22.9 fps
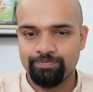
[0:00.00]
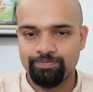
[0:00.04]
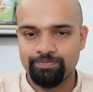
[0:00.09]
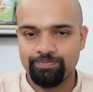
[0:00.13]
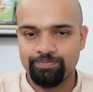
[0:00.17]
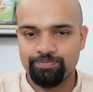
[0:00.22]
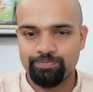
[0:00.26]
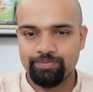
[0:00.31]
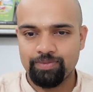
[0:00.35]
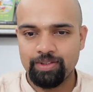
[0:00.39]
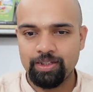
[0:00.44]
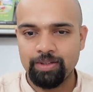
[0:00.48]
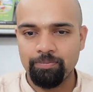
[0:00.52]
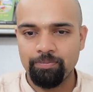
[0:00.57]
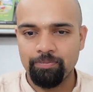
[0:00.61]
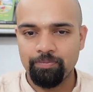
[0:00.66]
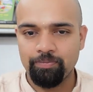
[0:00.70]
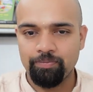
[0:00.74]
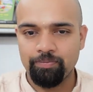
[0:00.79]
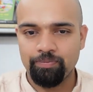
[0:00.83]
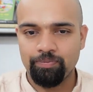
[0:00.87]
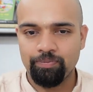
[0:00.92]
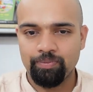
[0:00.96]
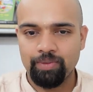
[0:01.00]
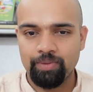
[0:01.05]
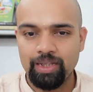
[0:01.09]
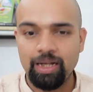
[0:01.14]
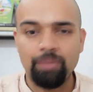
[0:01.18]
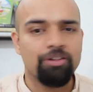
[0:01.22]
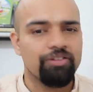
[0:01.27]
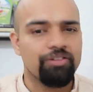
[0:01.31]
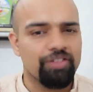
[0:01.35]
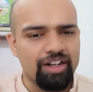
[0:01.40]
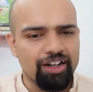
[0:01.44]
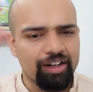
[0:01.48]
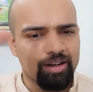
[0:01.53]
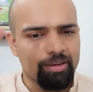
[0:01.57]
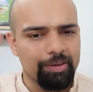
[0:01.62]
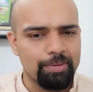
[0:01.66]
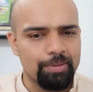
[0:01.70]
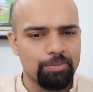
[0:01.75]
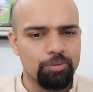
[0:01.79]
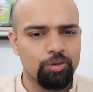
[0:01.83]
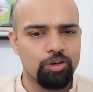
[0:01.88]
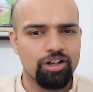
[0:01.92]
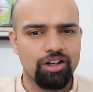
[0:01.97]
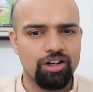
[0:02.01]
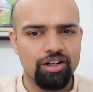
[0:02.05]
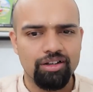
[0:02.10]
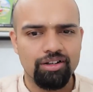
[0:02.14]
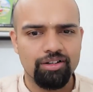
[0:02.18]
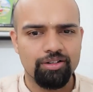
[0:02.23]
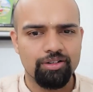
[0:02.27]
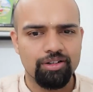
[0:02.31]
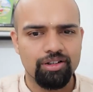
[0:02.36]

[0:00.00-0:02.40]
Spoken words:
Okay. How many feel a little bit more clear today?